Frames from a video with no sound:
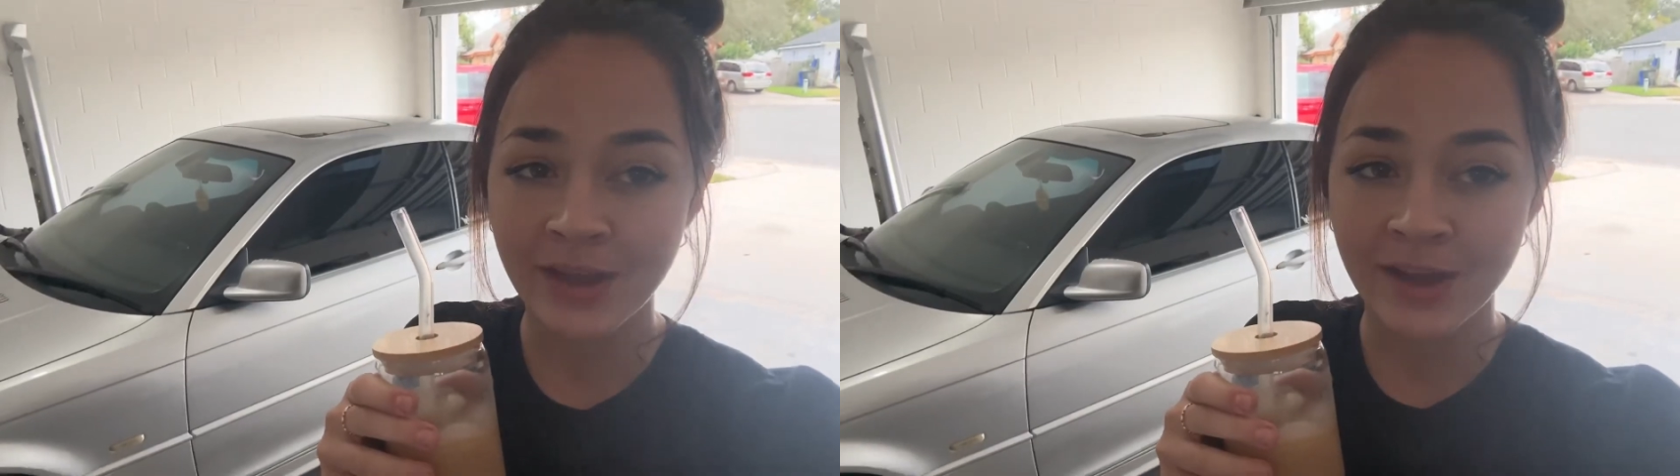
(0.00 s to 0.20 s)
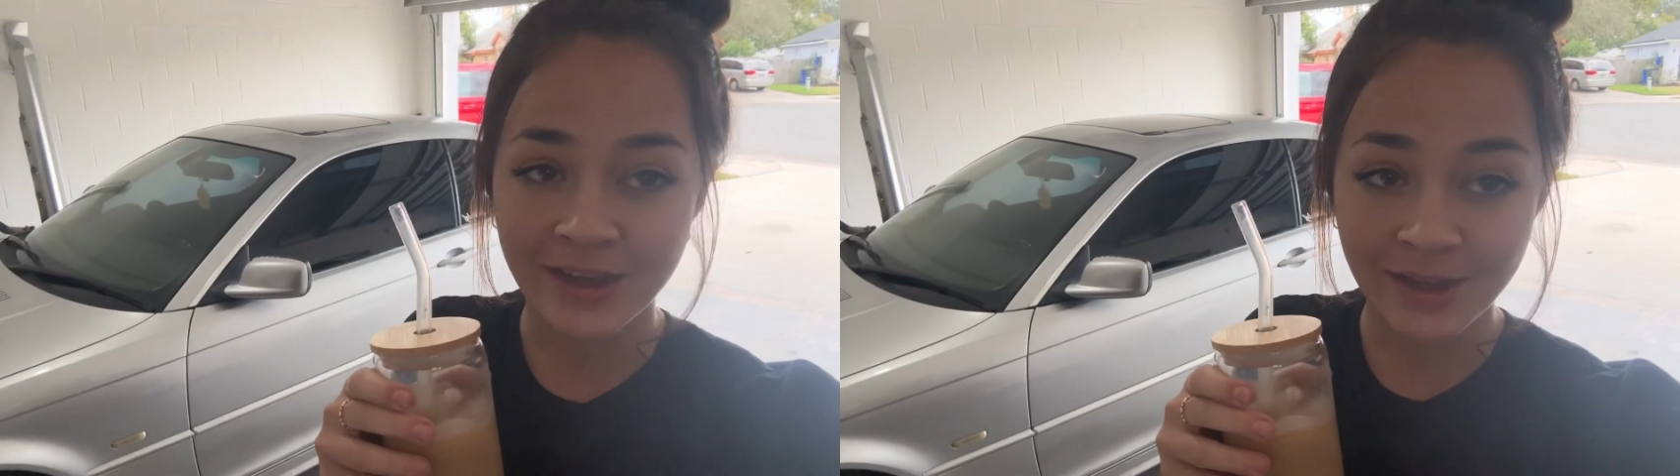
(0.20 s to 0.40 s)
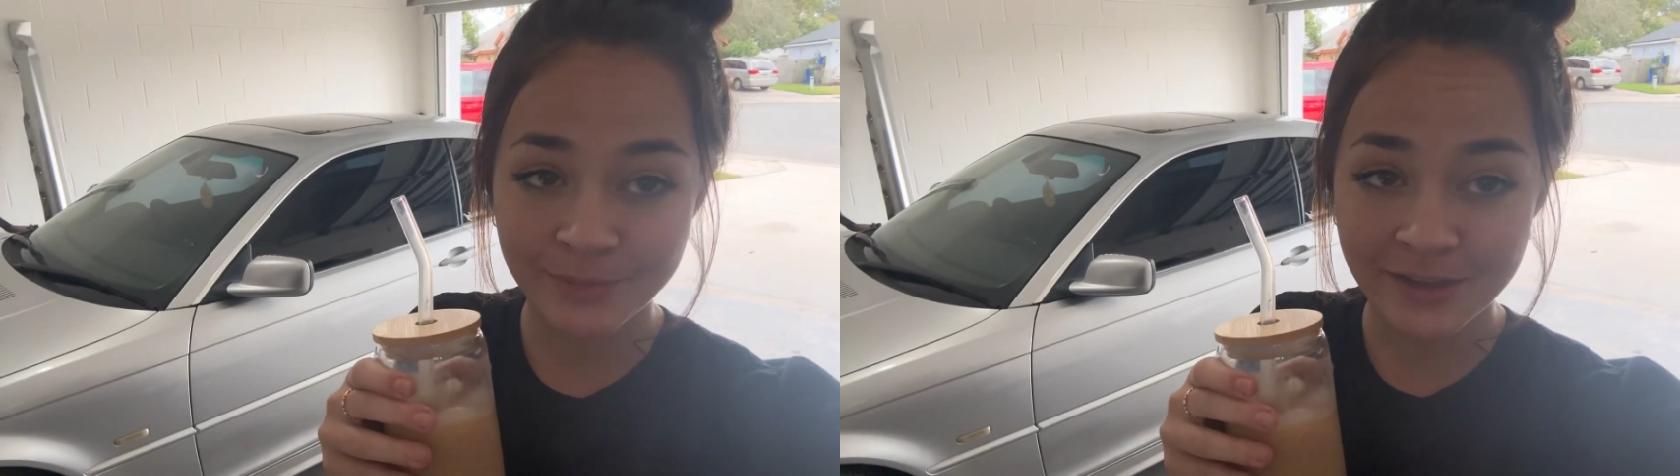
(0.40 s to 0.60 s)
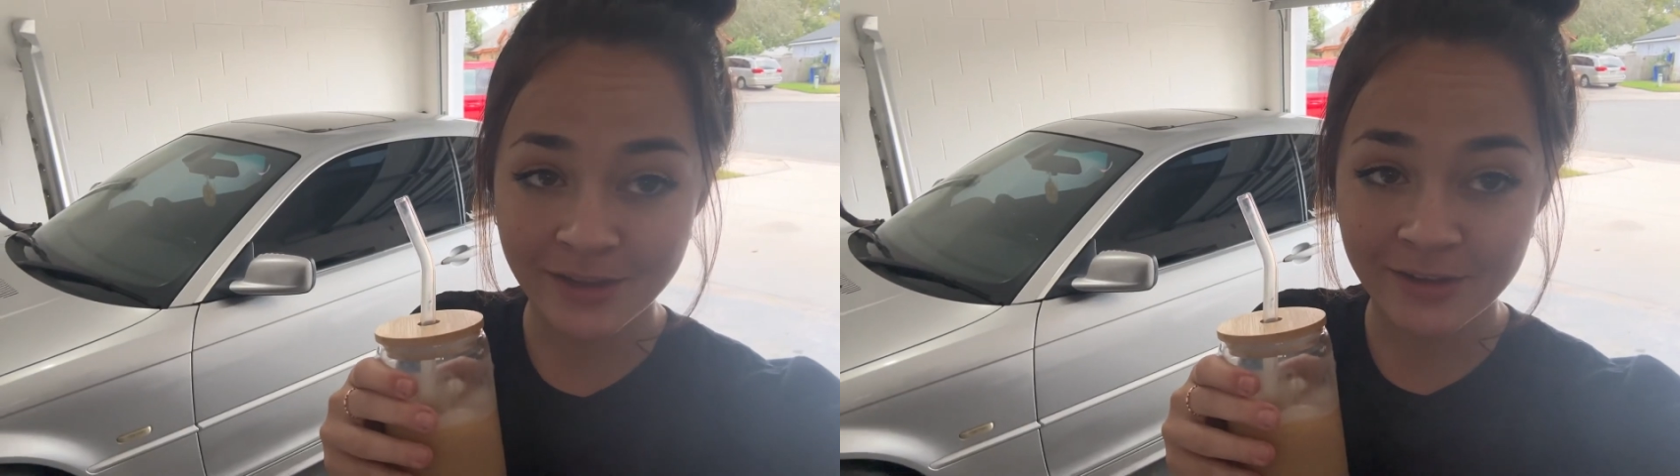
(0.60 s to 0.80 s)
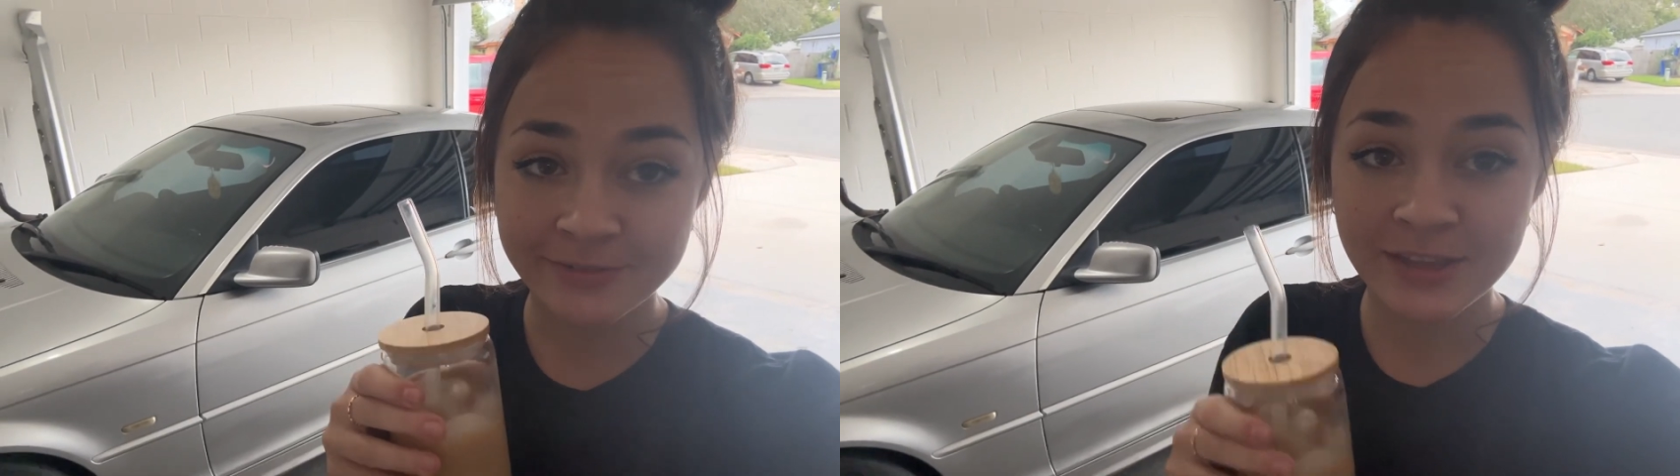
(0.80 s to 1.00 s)
I got my
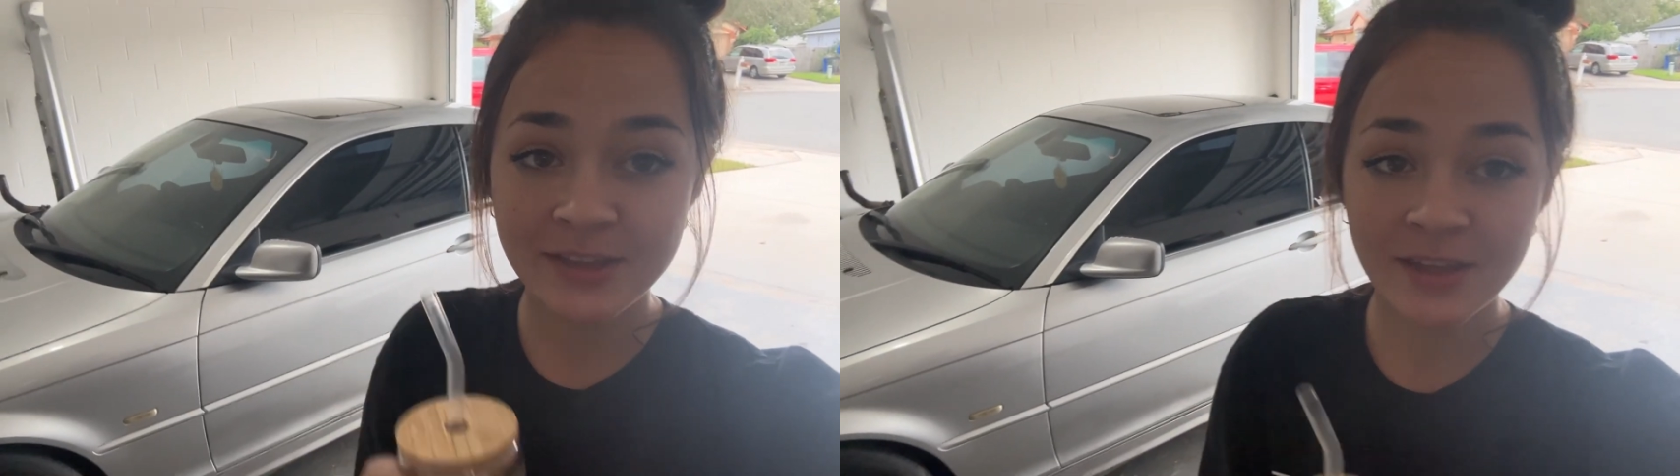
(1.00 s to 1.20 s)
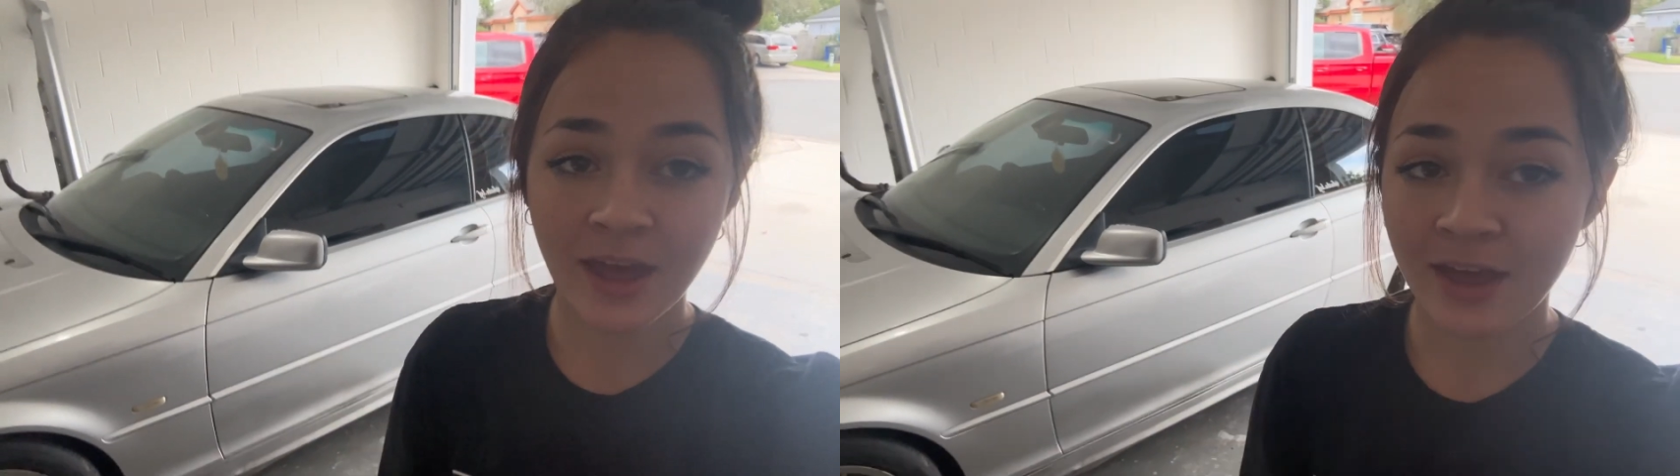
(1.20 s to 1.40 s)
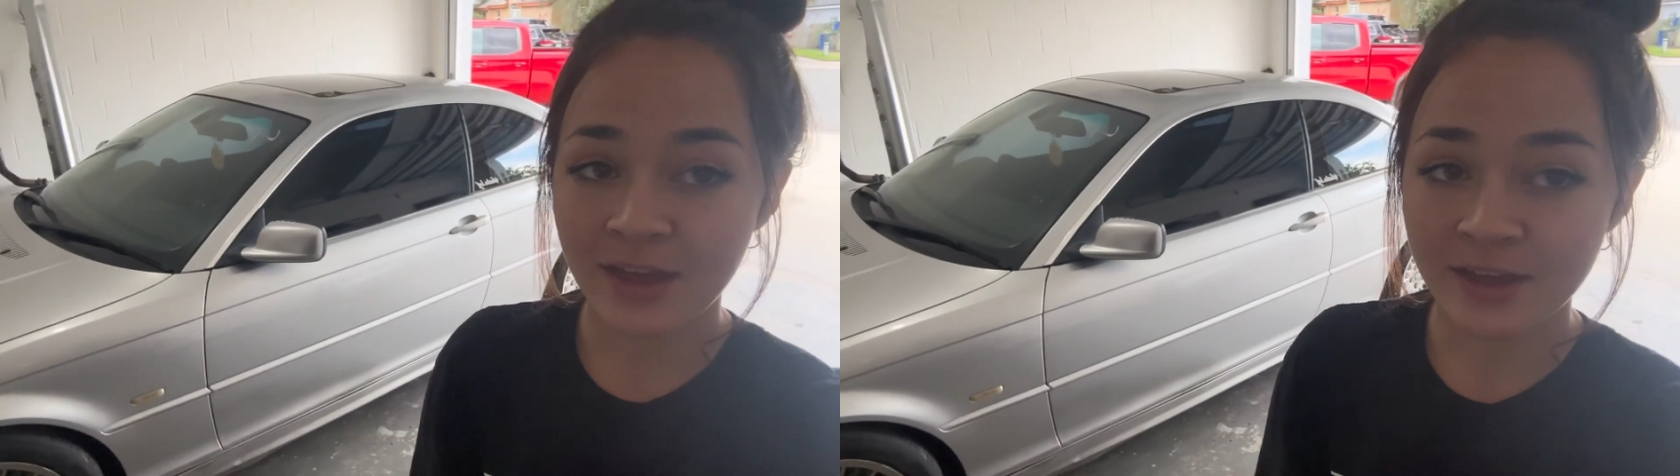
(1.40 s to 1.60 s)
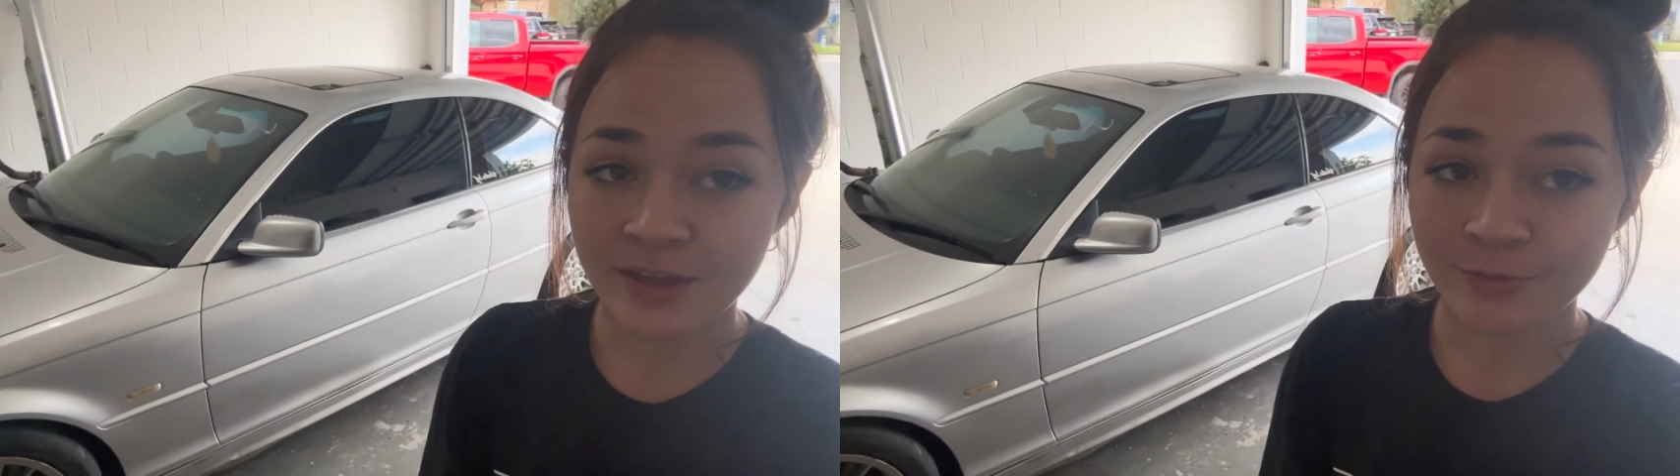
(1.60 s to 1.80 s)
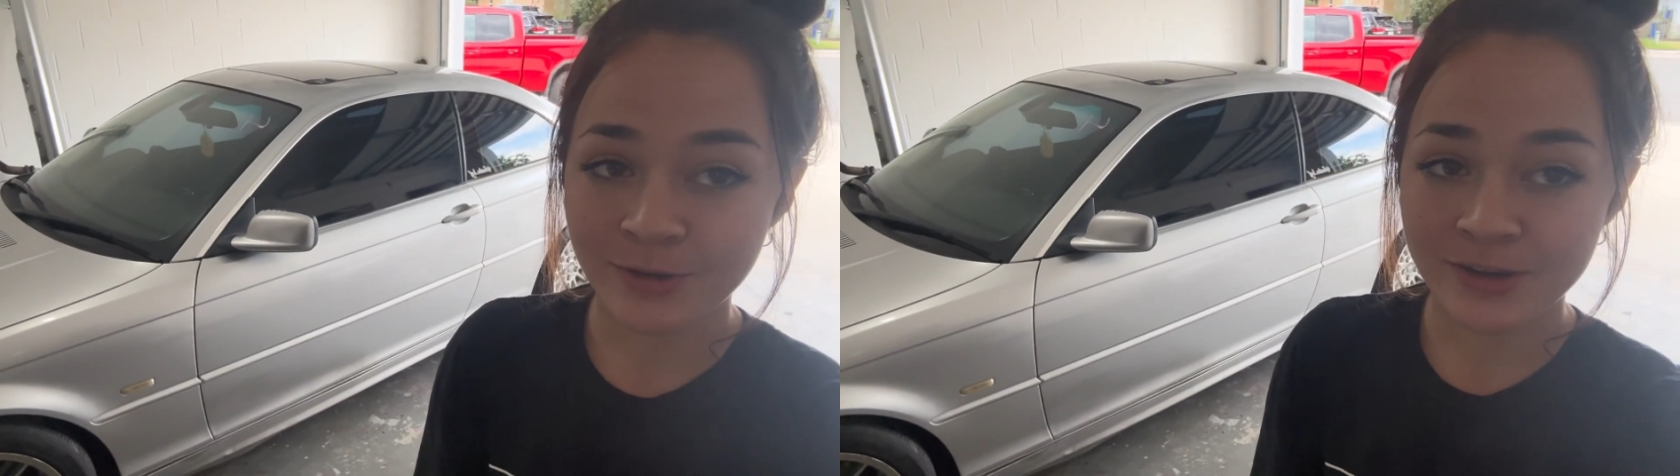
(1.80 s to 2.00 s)
coffee
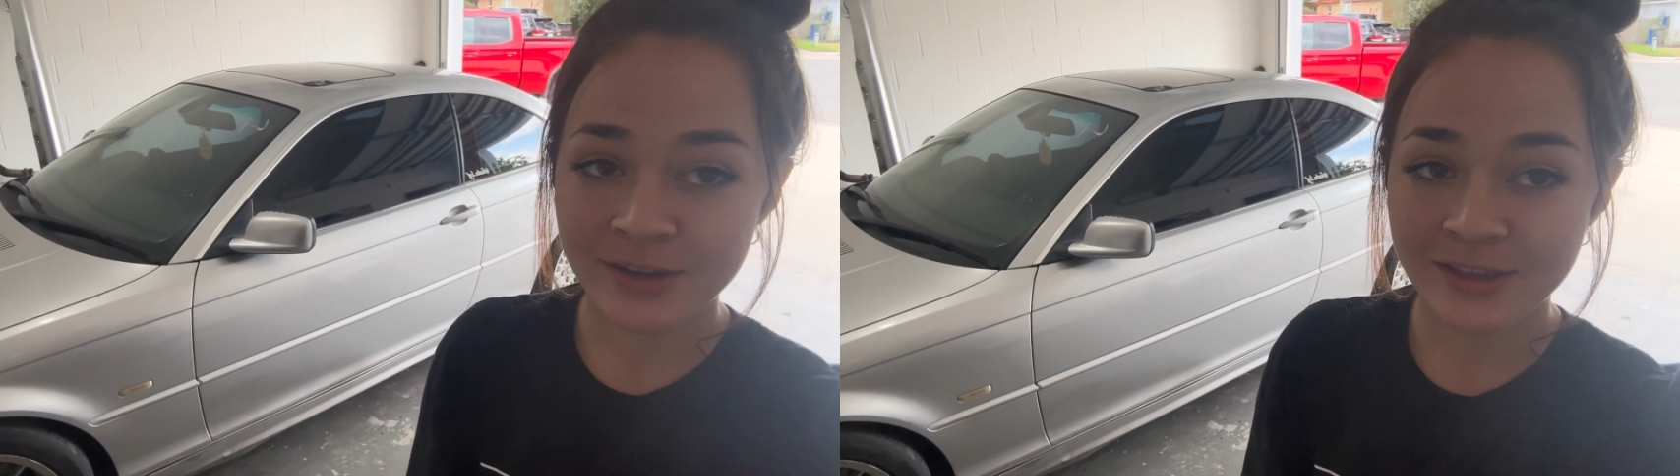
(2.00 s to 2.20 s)
and we're gonna